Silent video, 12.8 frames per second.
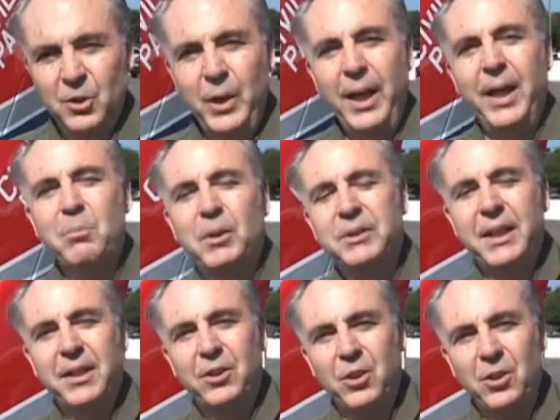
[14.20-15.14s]
Okay, I'm
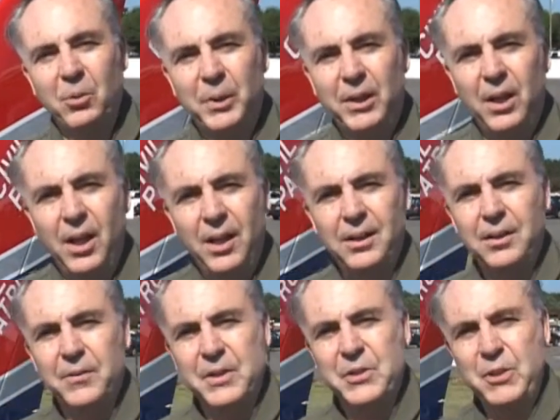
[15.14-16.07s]
Lieutenant Colonel Bill
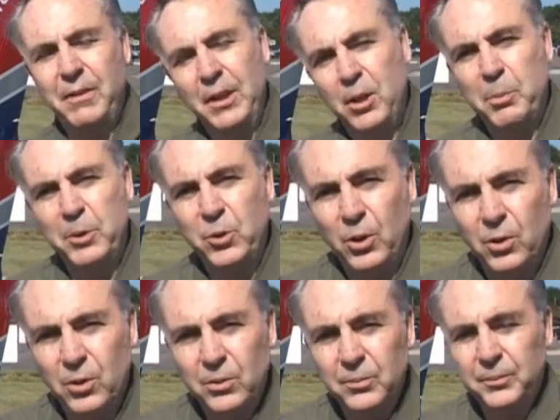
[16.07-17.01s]
Hoff of the Civil Air
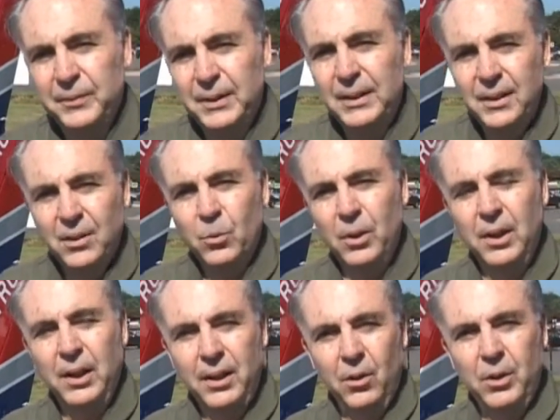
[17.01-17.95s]
Patrol.
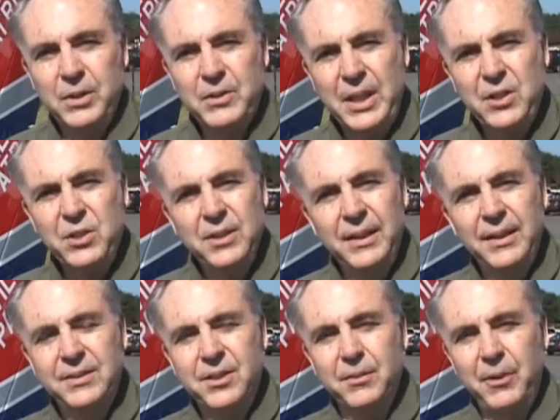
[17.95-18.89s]
We're an organization
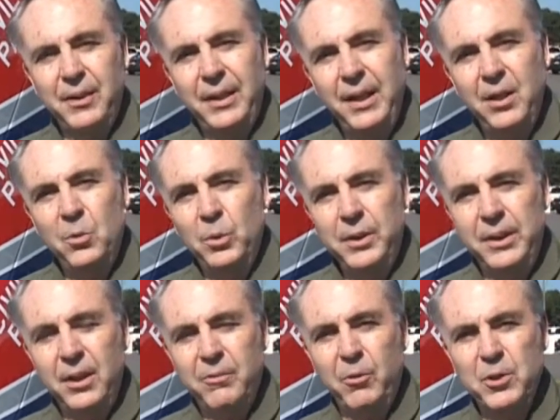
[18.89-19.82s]
that's affiliated with
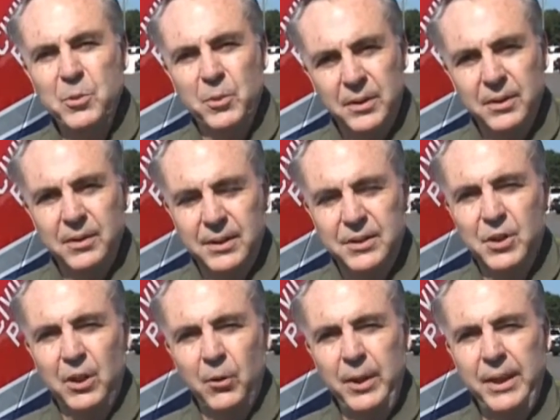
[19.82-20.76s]
the Air Force. We're an
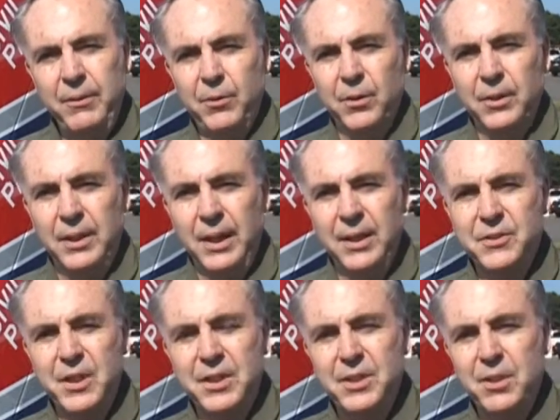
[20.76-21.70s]
auxiliary for the
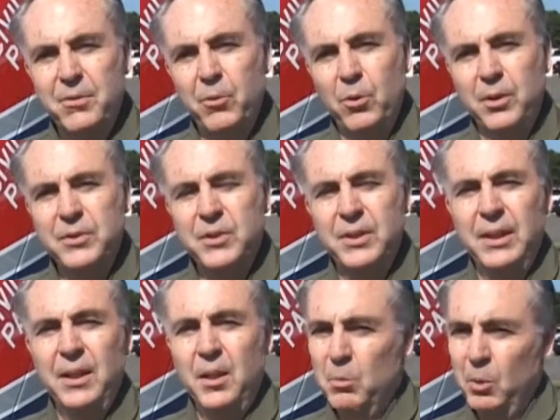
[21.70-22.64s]
United States Air Force.
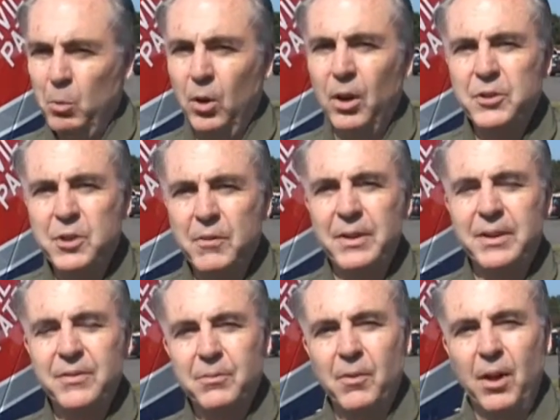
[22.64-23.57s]
we're all
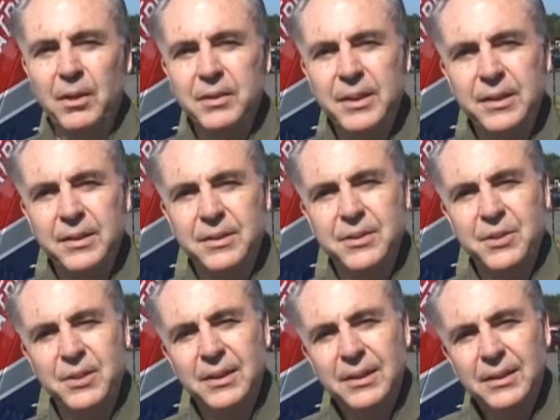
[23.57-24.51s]
civilian volunteers.
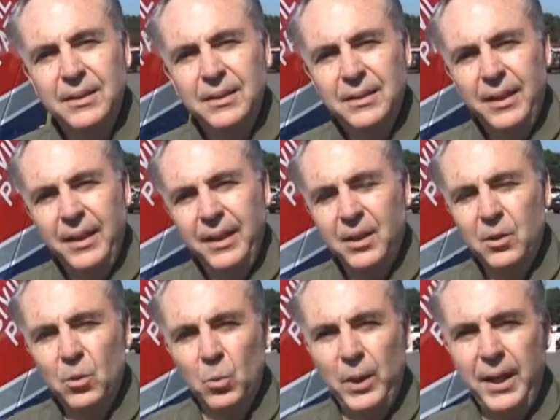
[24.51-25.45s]

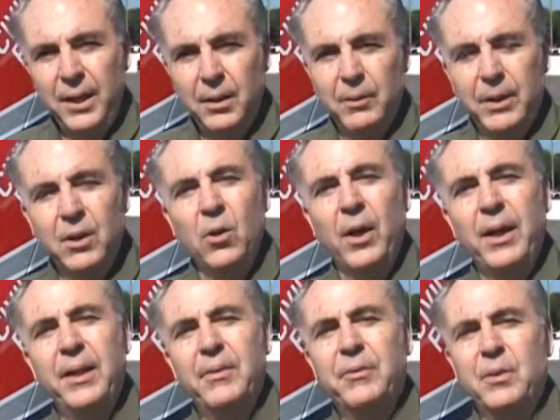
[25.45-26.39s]
And we have
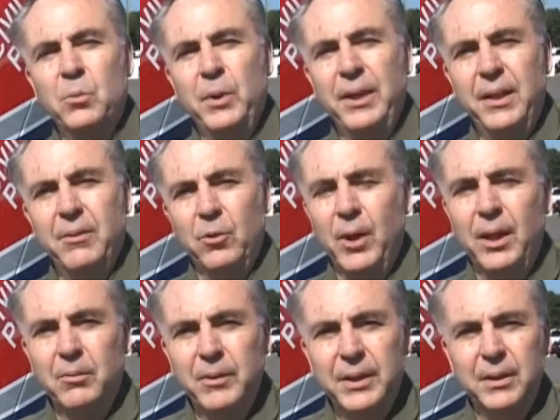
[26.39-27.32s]
aircraft, and we have
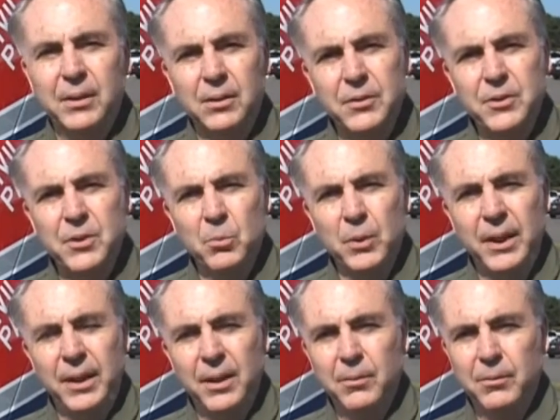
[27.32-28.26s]
ground vehicles, and
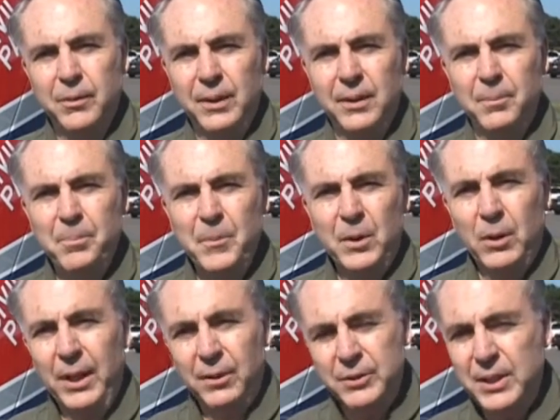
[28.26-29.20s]
we have um,
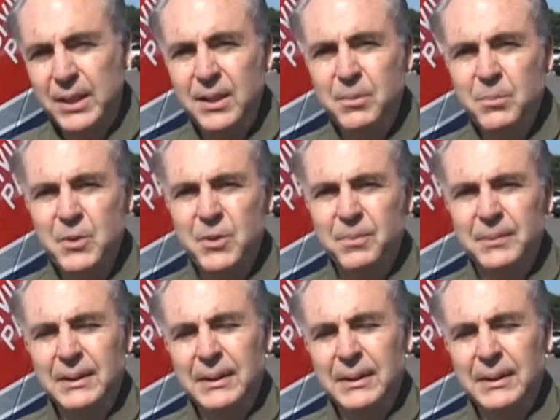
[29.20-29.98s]
ground teams,